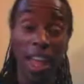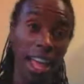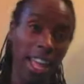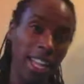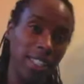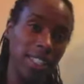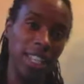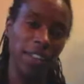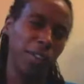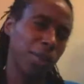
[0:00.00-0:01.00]
And
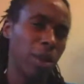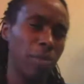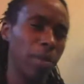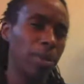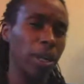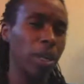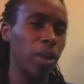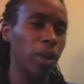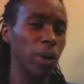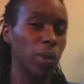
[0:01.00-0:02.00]
if you
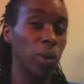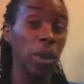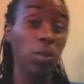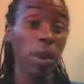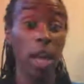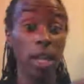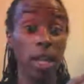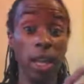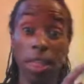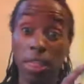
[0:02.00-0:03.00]
remember, we read
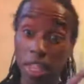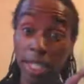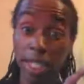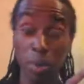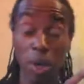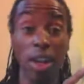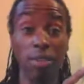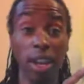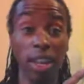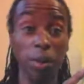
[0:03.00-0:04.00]
this book
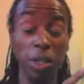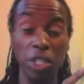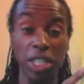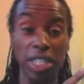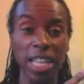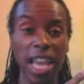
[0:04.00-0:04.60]
already, which is